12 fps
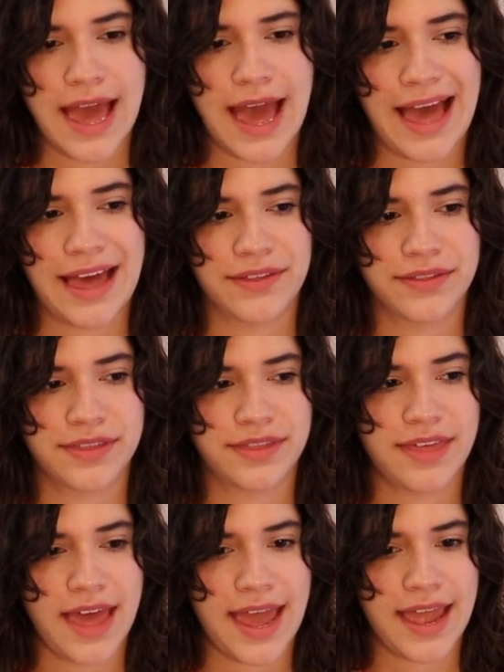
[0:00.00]
and
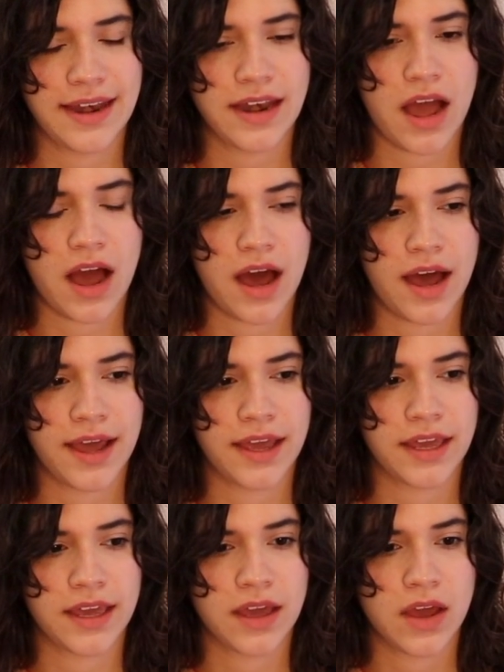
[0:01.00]
then
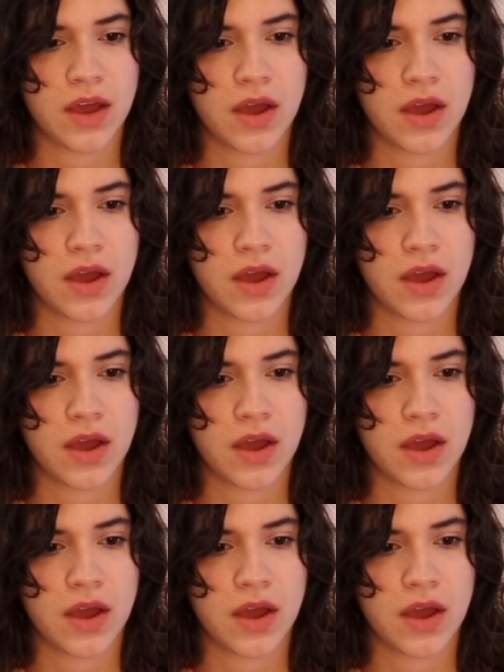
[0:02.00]
I